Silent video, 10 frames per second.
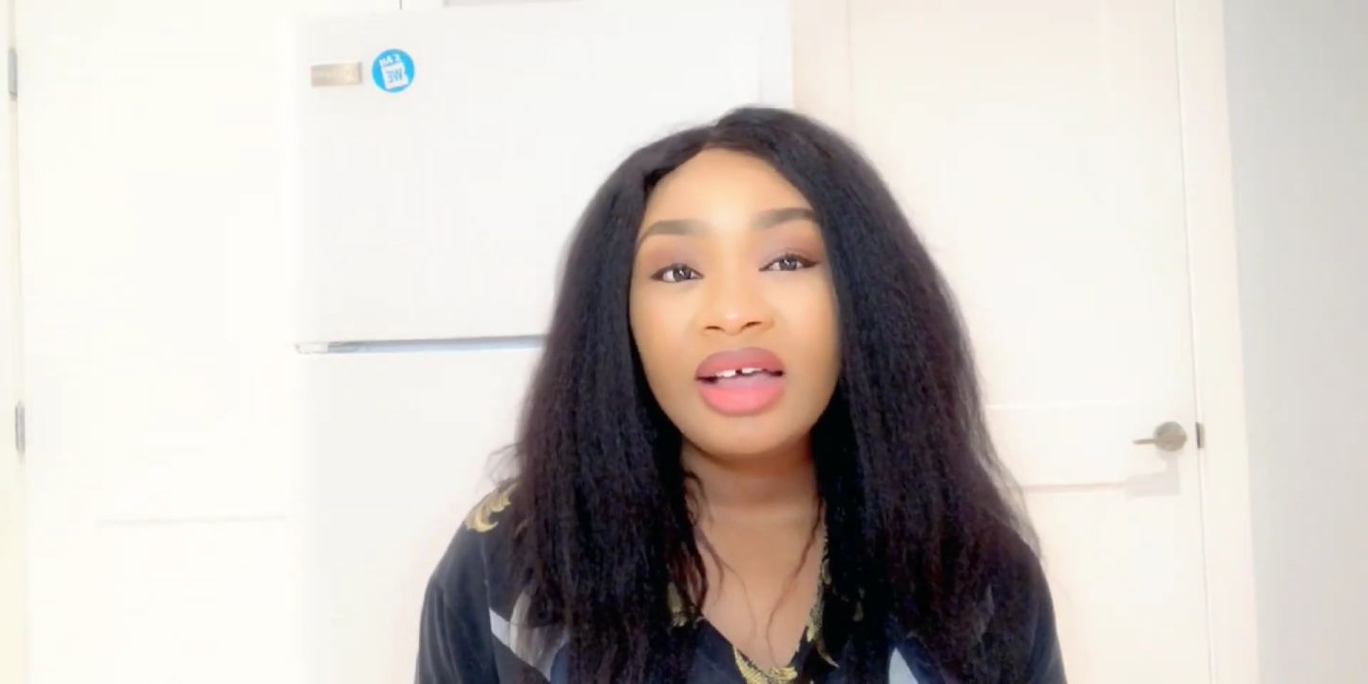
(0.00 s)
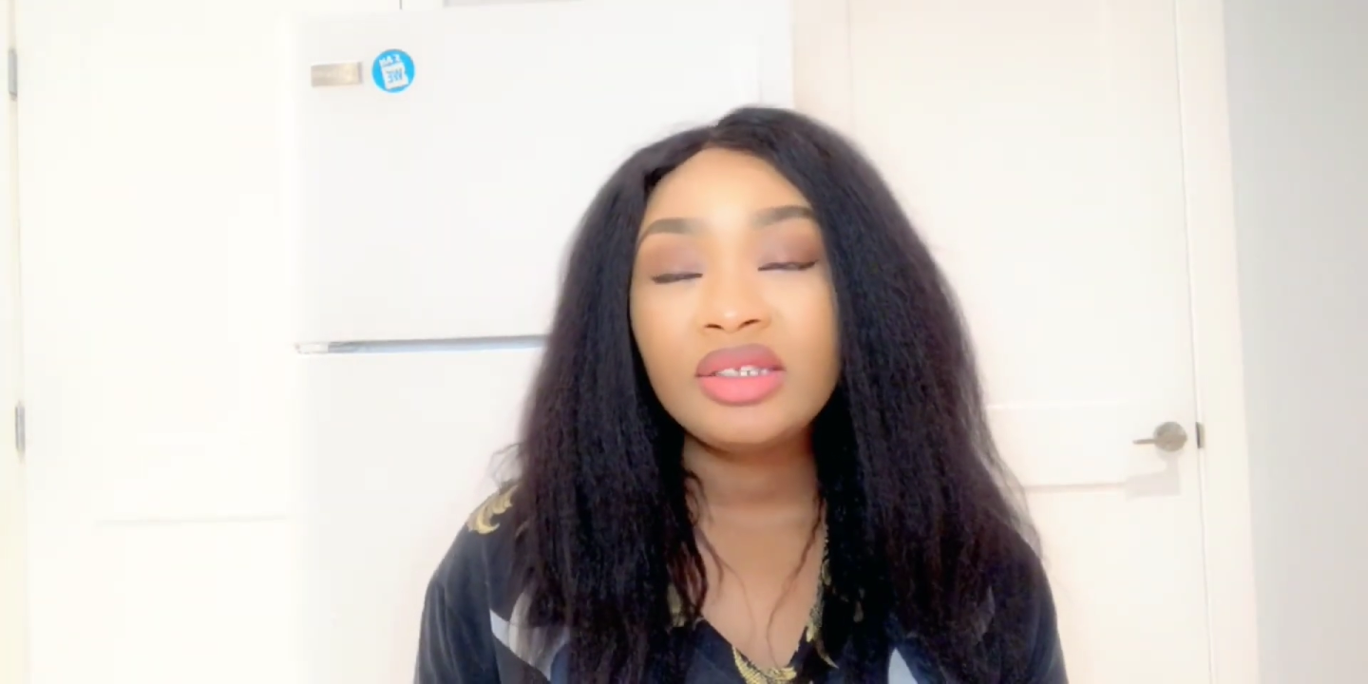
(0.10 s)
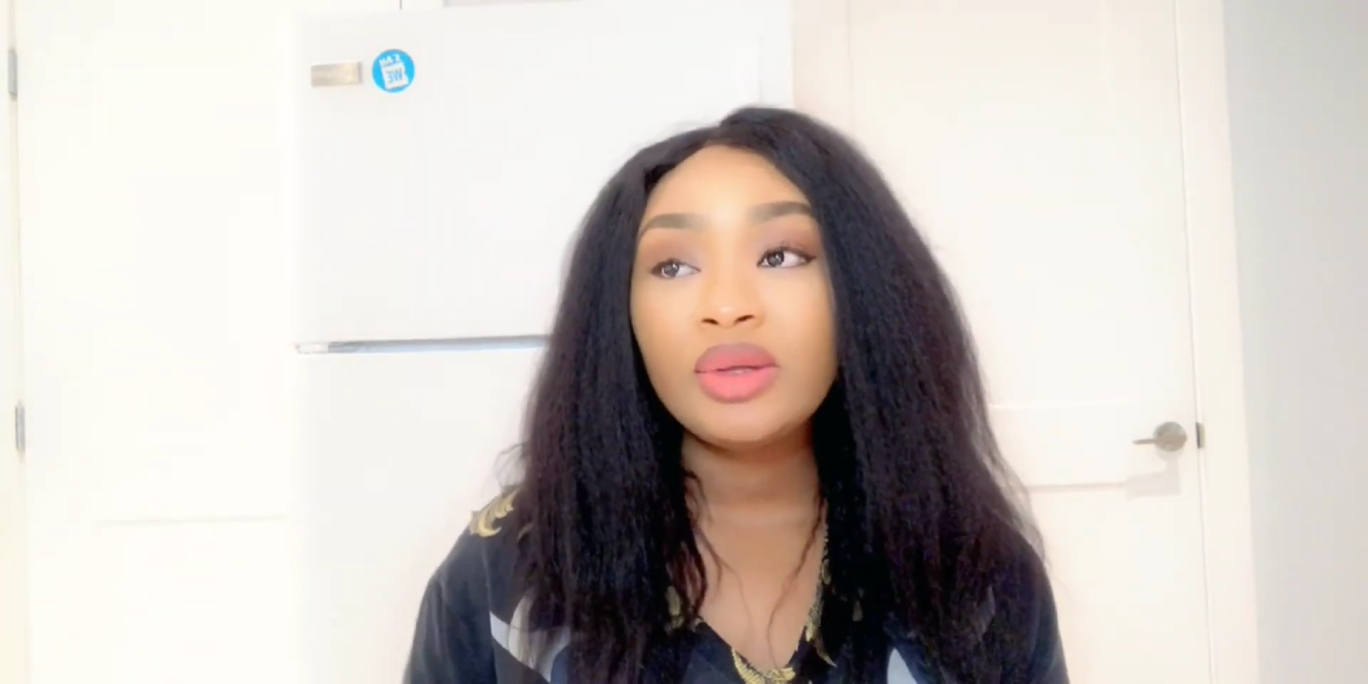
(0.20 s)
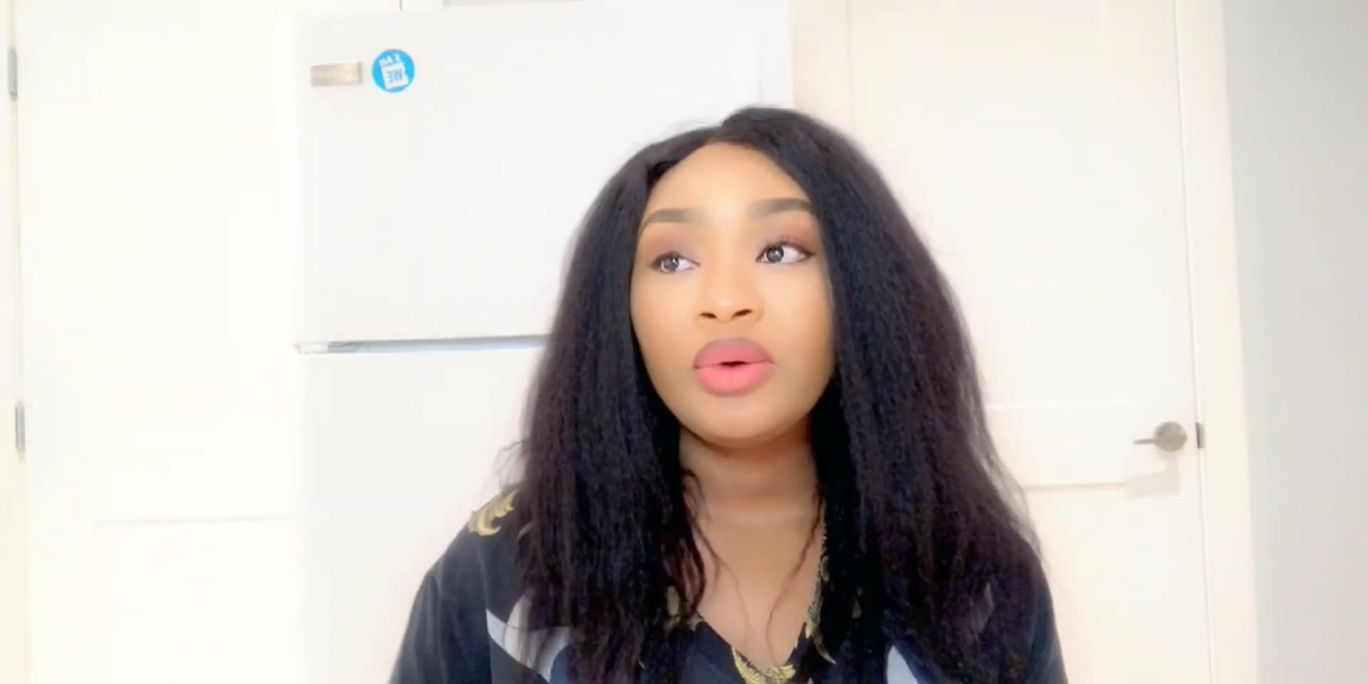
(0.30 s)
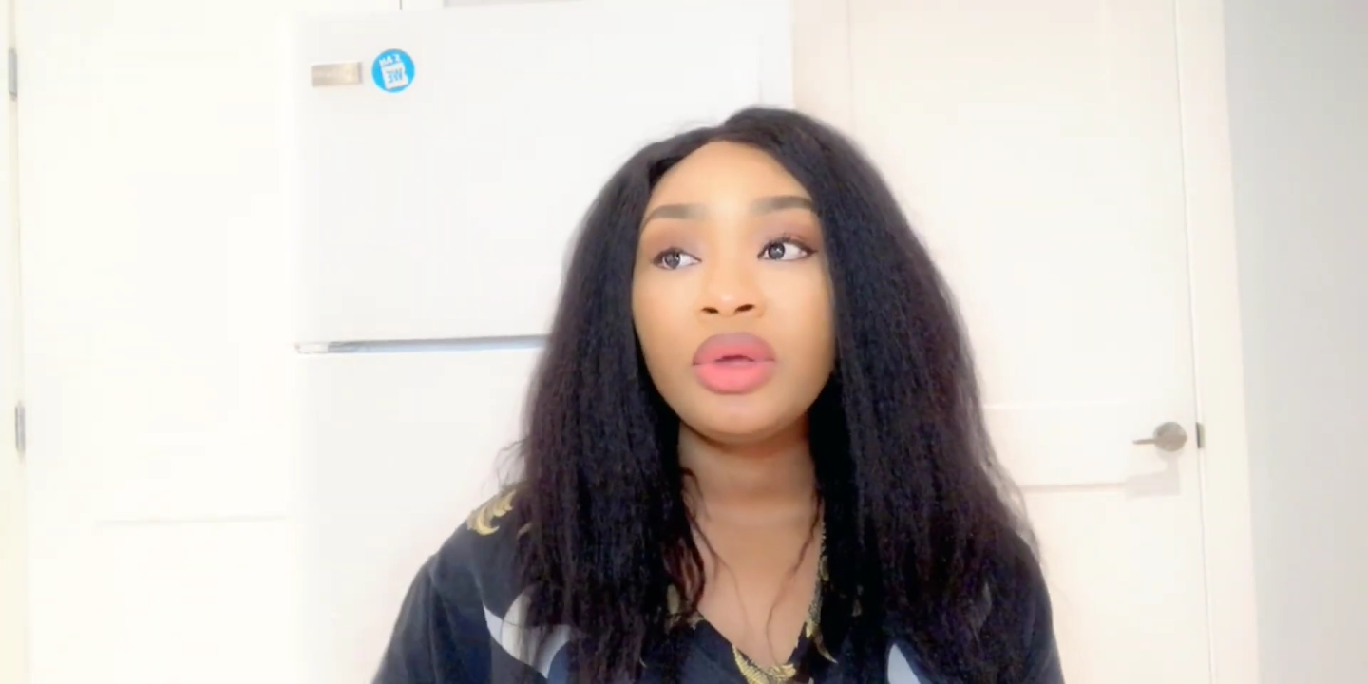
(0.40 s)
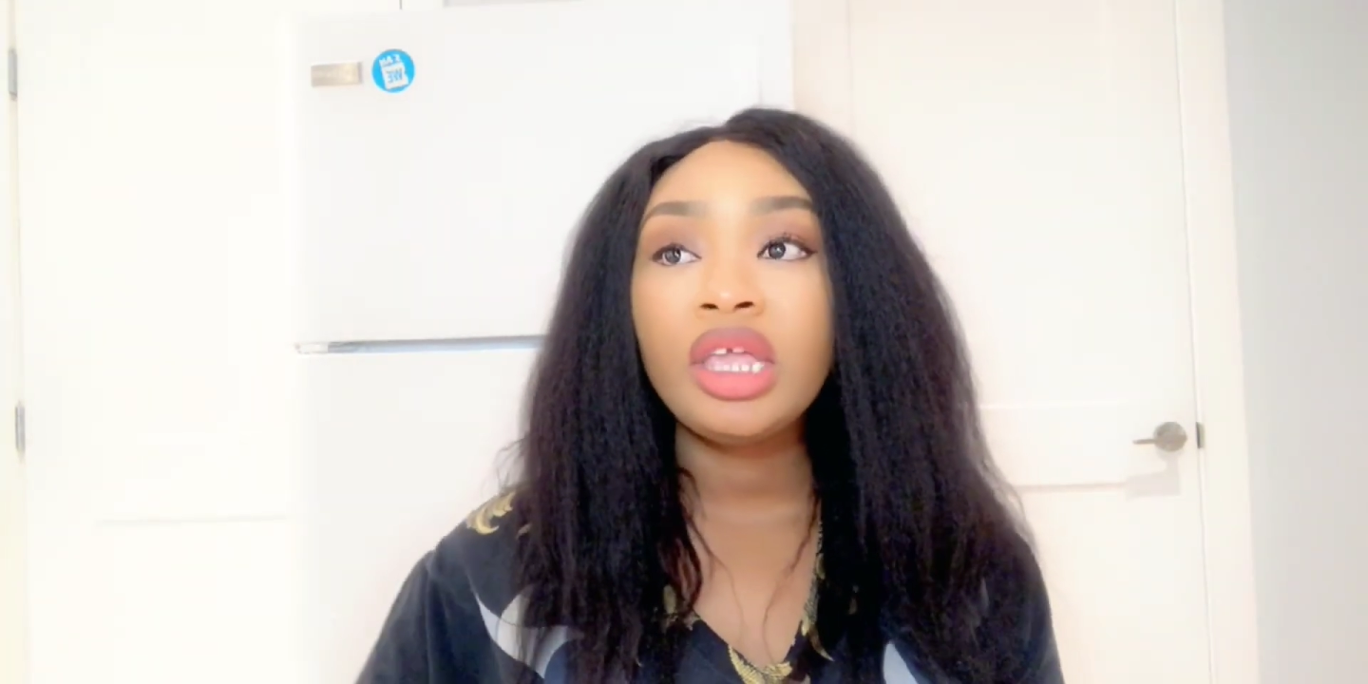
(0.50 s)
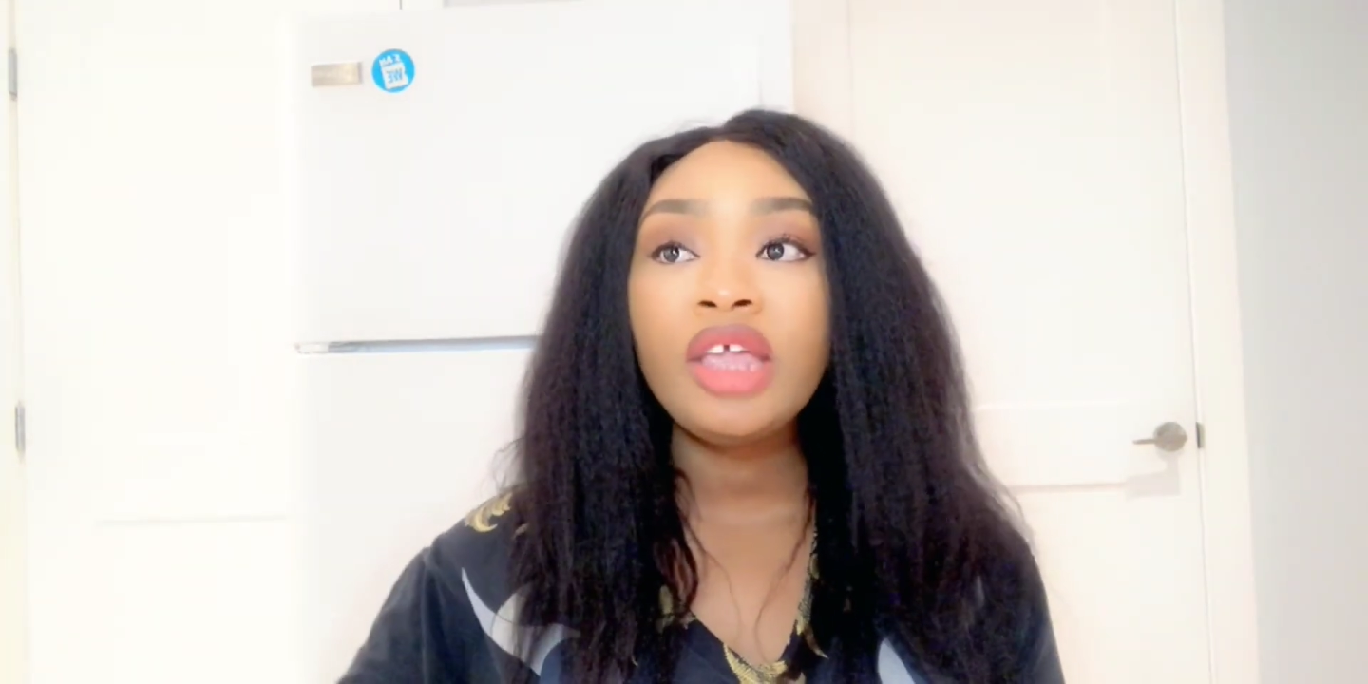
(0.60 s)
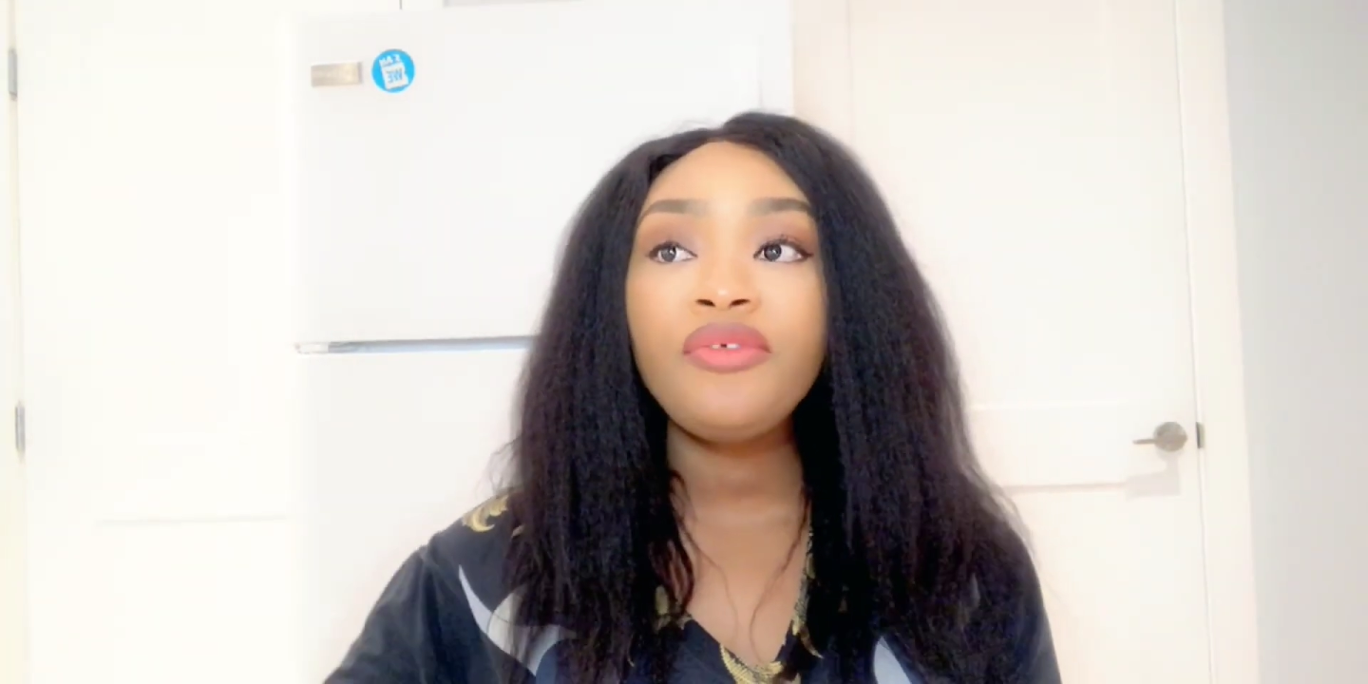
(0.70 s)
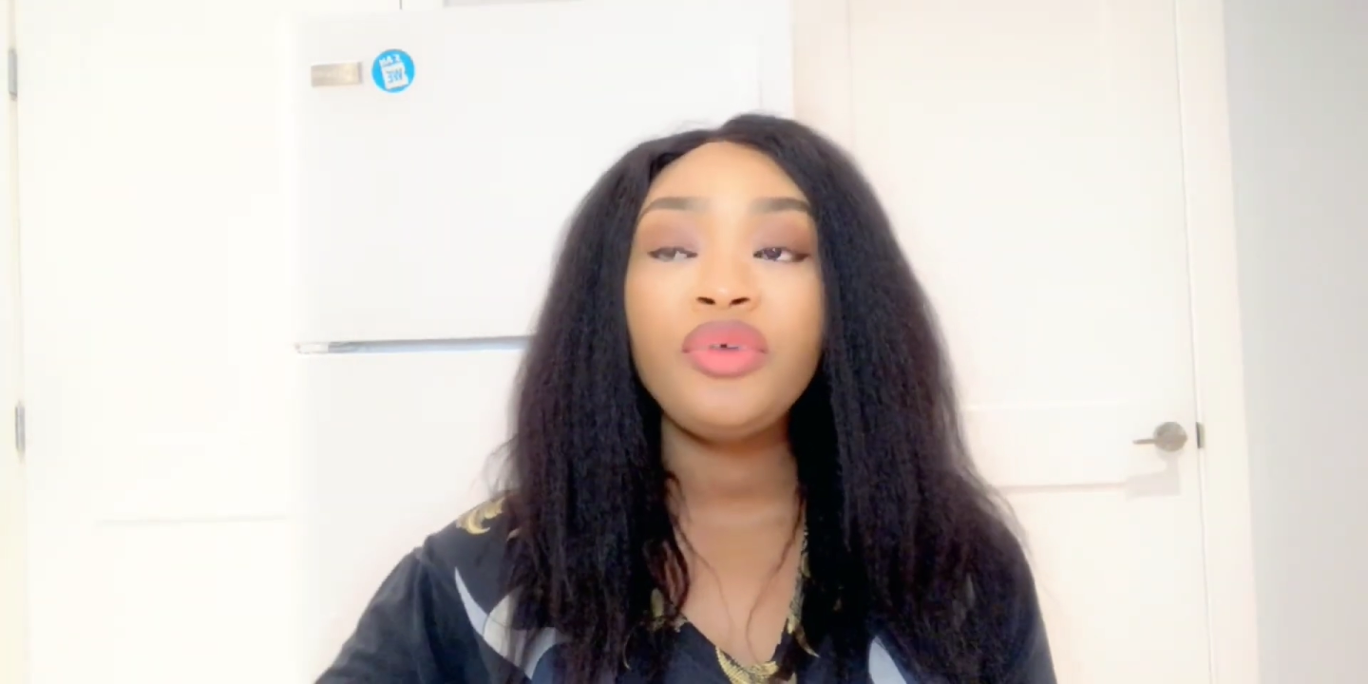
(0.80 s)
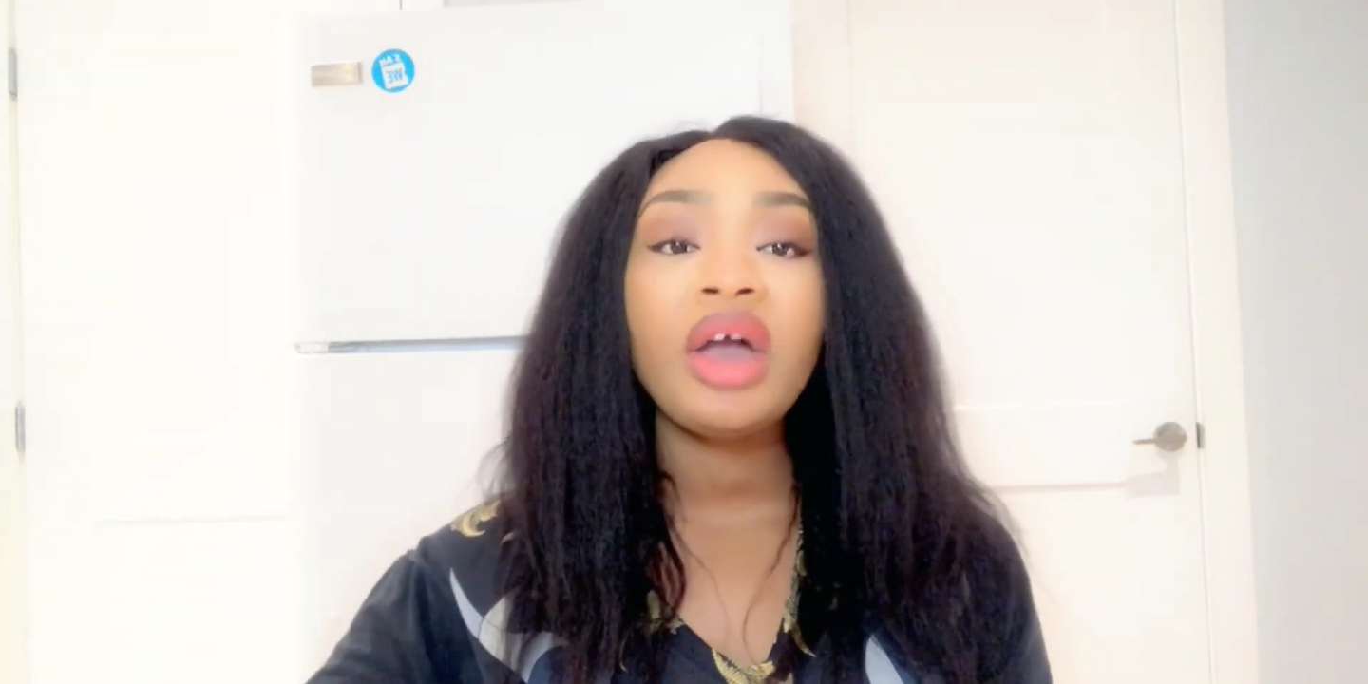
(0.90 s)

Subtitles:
So if you